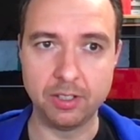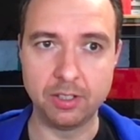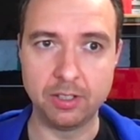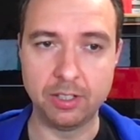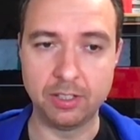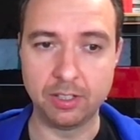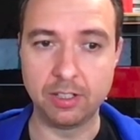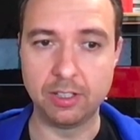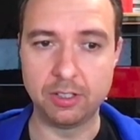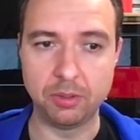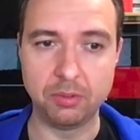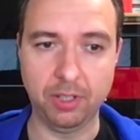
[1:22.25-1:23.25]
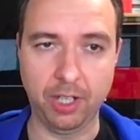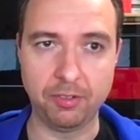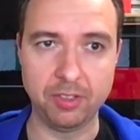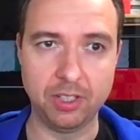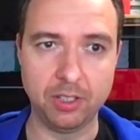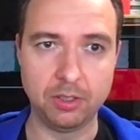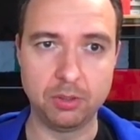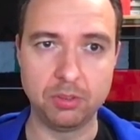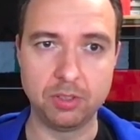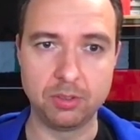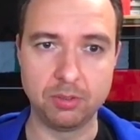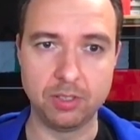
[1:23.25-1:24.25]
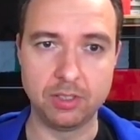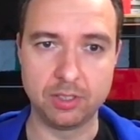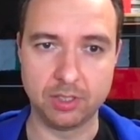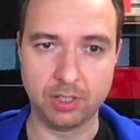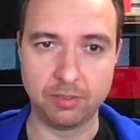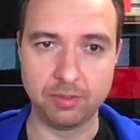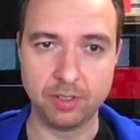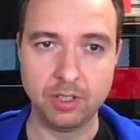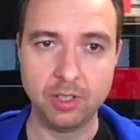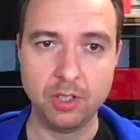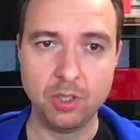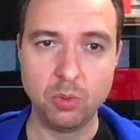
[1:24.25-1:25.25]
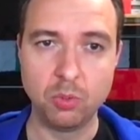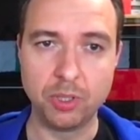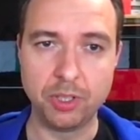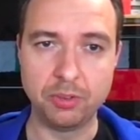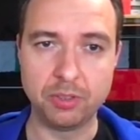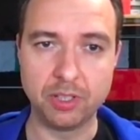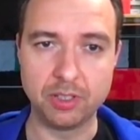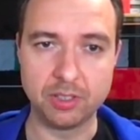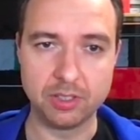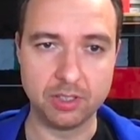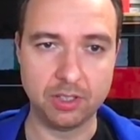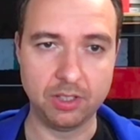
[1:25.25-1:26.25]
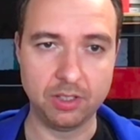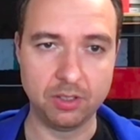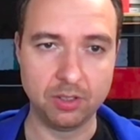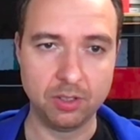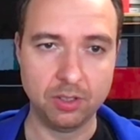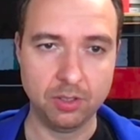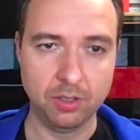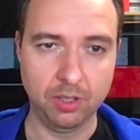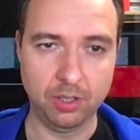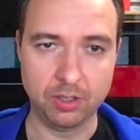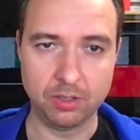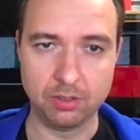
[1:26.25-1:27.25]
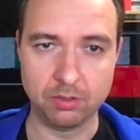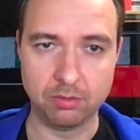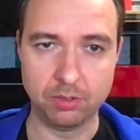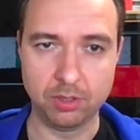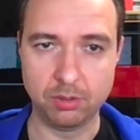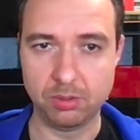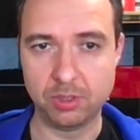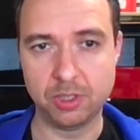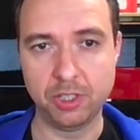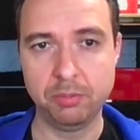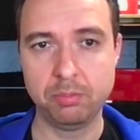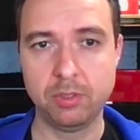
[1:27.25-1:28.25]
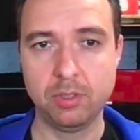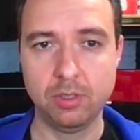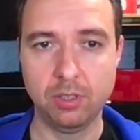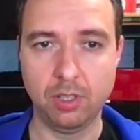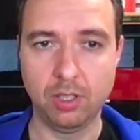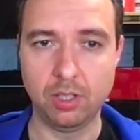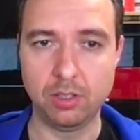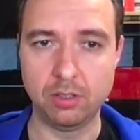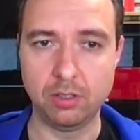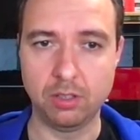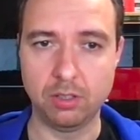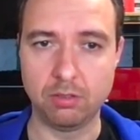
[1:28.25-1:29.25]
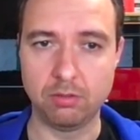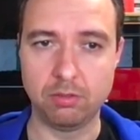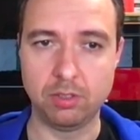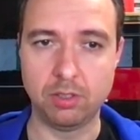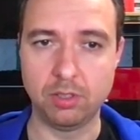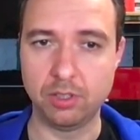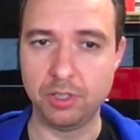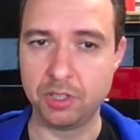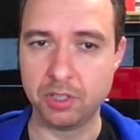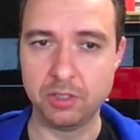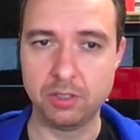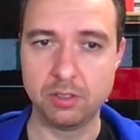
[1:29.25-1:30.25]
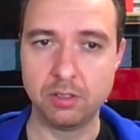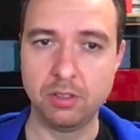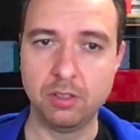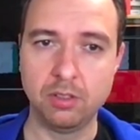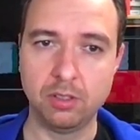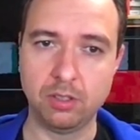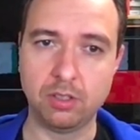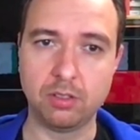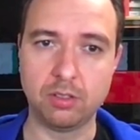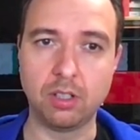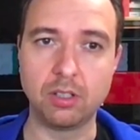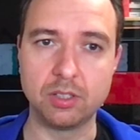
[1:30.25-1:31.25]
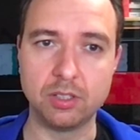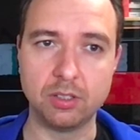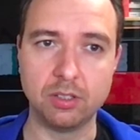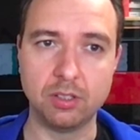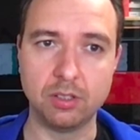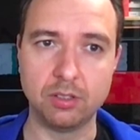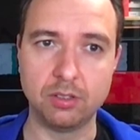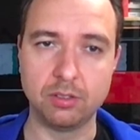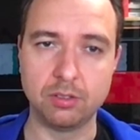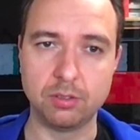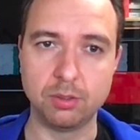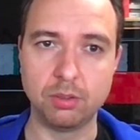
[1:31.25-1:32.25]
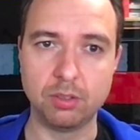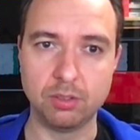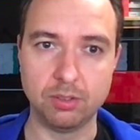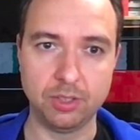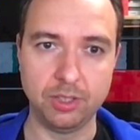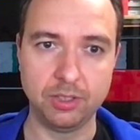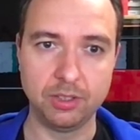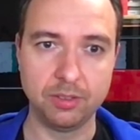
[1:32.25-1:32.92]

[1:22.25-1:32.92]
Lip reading: They can let you navigate to the rule itself, where you can see the rule script and the conditions that are causing the rule to trigger.